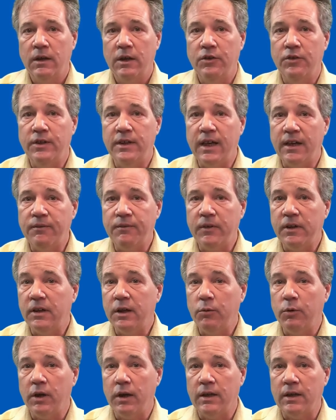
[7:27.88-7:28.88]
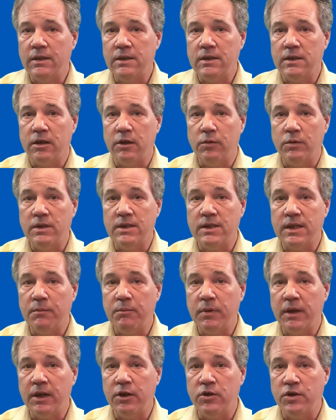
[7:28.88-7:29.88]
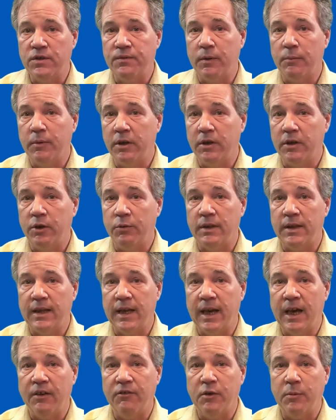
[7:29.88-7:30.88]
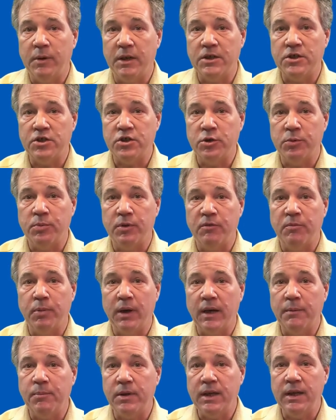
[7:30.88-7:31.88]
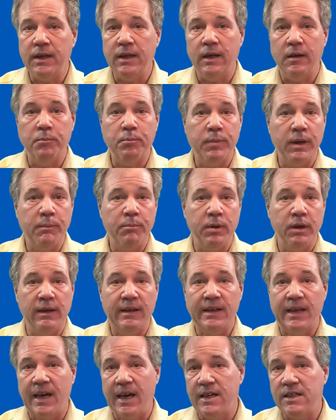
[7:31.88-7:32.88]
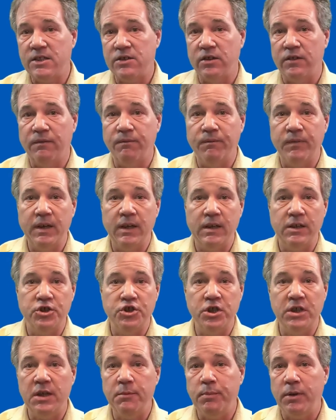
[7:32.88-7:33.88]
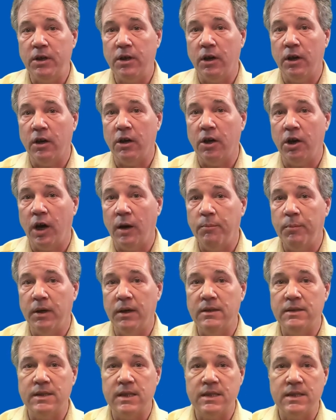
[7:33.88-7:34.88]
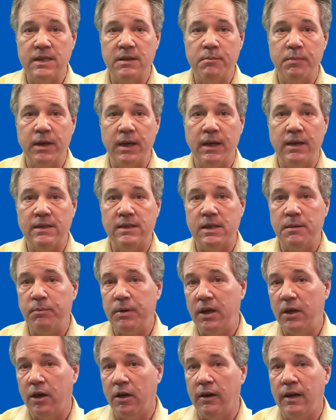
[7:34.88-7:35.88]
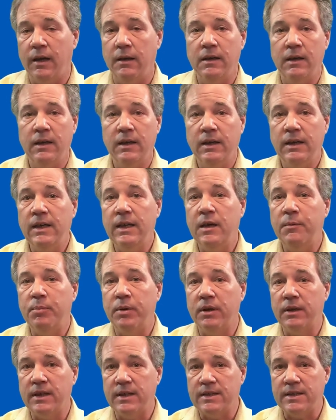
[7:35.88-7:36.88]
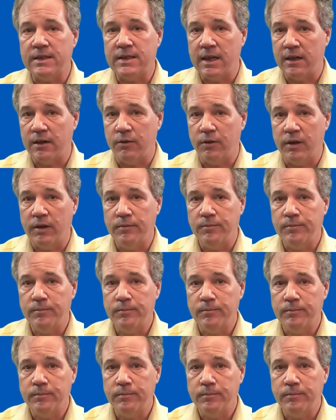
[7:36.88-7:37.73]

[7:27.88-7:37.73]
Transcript: You definitely want to consult with somebody who is familiar with the alphabet soup of PIPEDA, PIPA, CASL, FIA, GDPR, COPPA, CCPA, CPRA, HIPAA, etc.